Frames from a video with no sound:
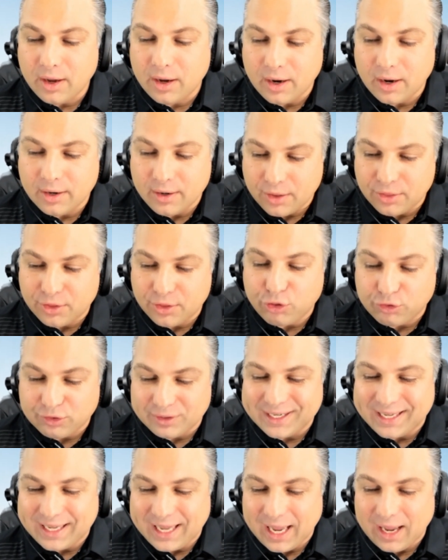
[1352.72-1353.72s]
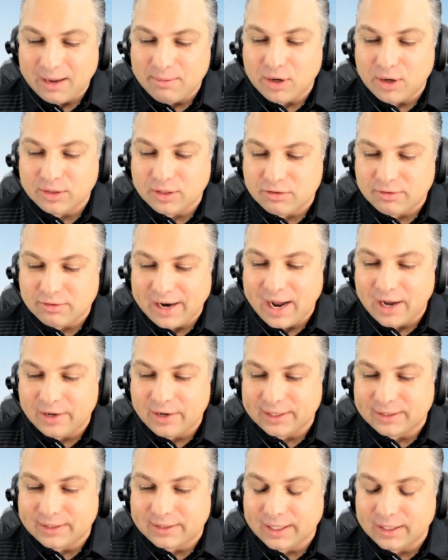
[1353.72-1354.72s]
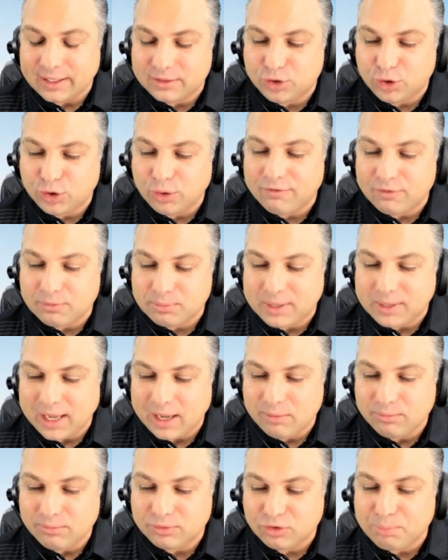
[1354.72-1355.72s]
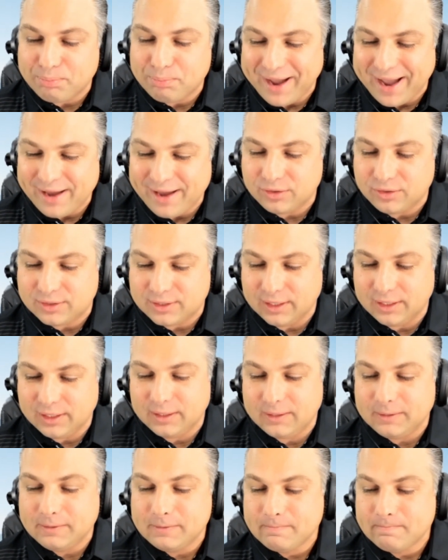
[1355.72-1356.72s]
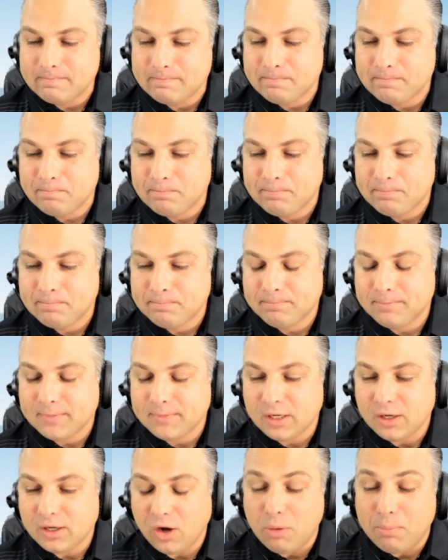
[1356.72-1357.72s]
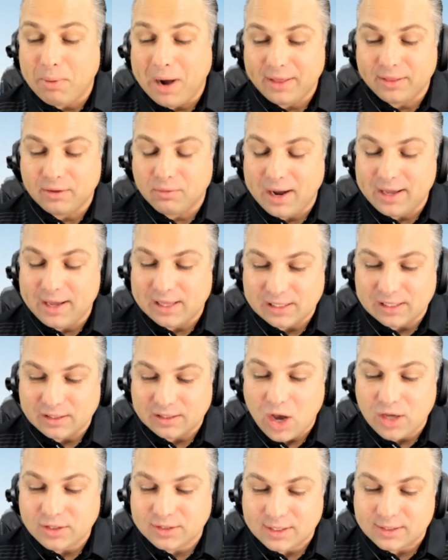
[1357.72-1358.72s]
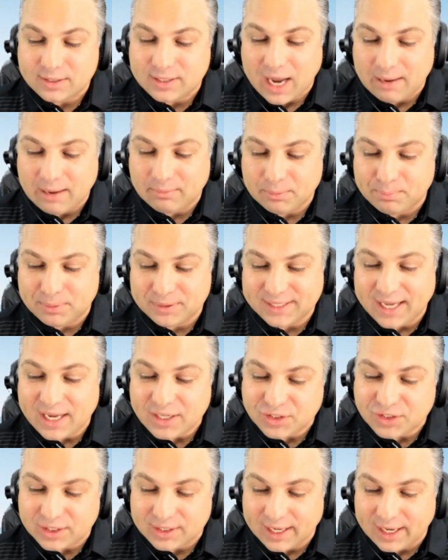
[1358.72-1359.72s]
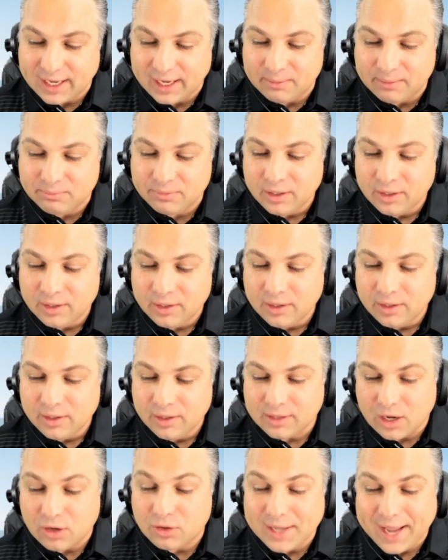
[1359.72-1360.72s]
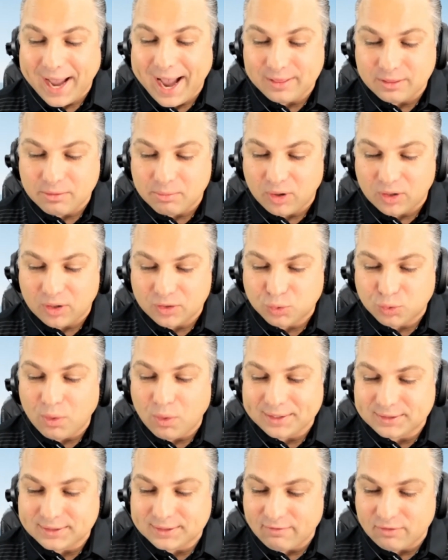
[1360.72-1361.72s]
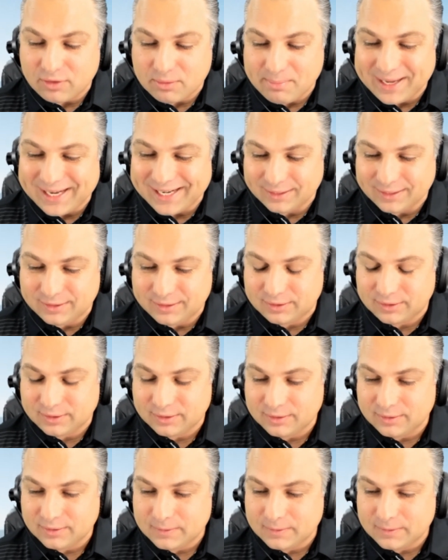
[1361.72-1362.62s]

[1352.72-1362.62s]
Another three came on the ground. I think two of them came through penalty. Oh, by the way, they lost the time of possession game. They only had the ball 27 minutes.